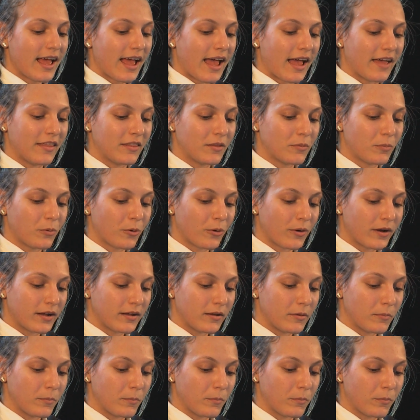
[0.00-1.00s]
and
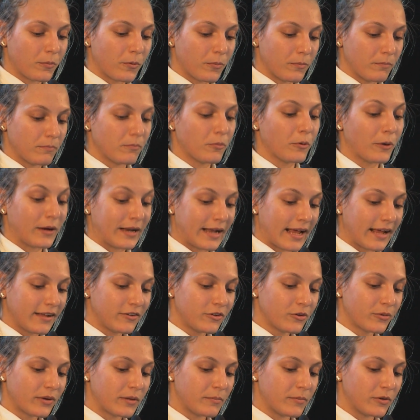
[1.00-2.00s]
the
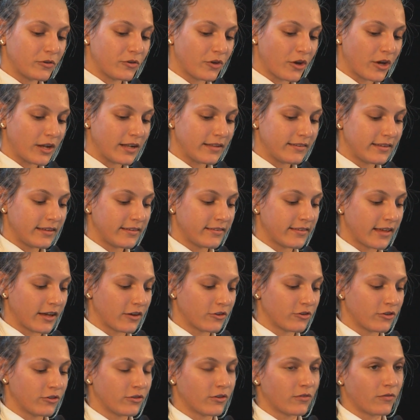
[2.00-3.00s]
prenatal and maternity
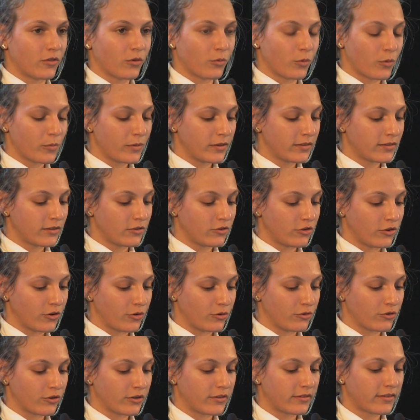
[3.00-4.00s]
sections of the Women's and
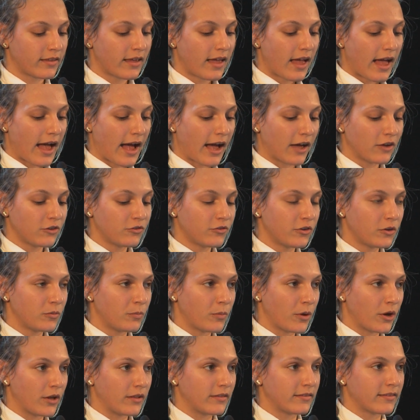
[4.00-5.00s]
Children's, Ashford,
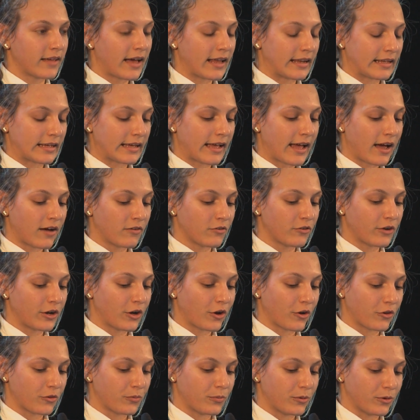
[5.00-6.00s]
Burnside and Calvary
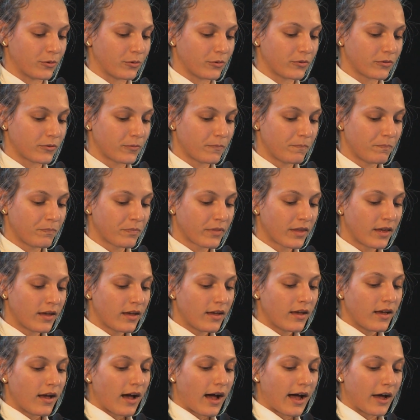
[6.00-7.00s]
hospitals.
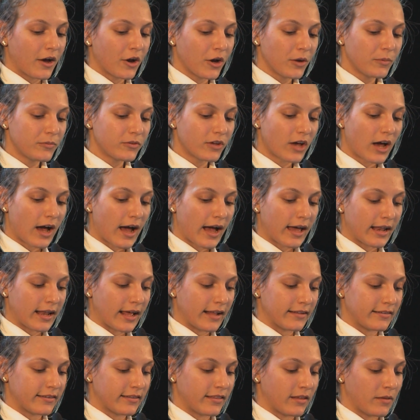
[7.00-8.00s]
I hope to
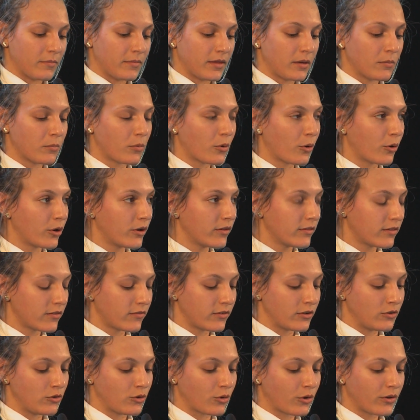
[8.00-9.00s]
highlight to them the importance of
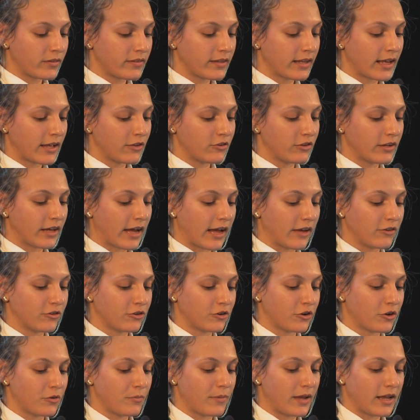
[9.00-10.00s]
endorsing
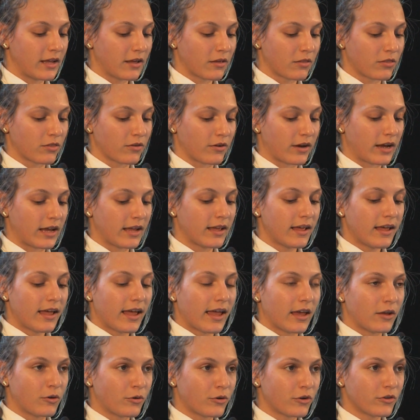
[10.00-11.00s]
education on
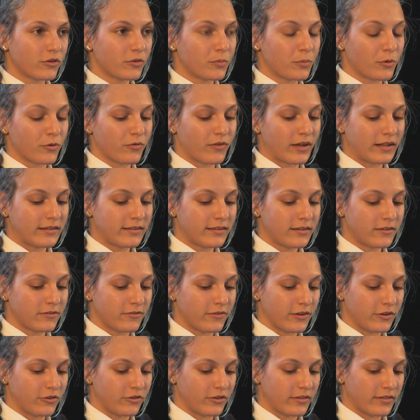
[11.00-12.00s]
omega-3 in order to prevent a
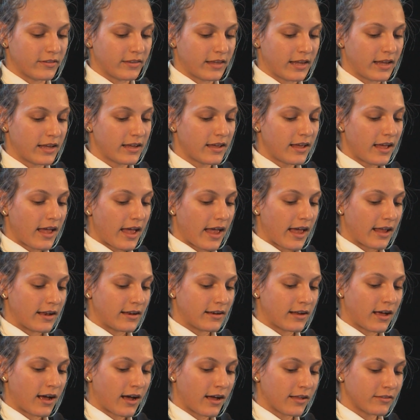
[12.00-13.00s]
deficiency and
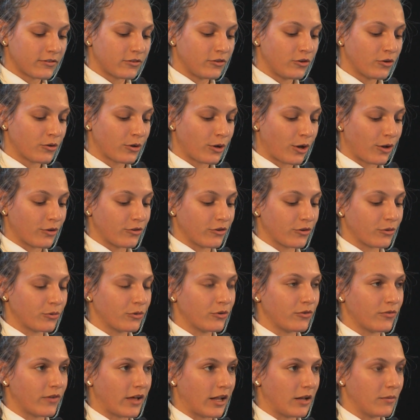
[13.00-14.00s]
enhance neurological
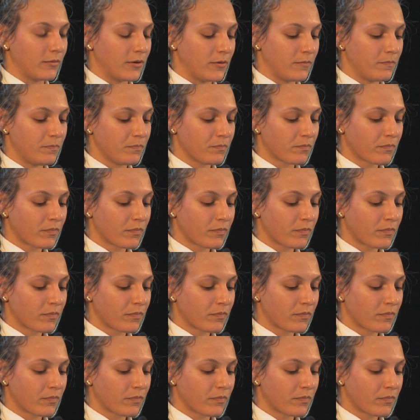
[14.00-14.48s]
development.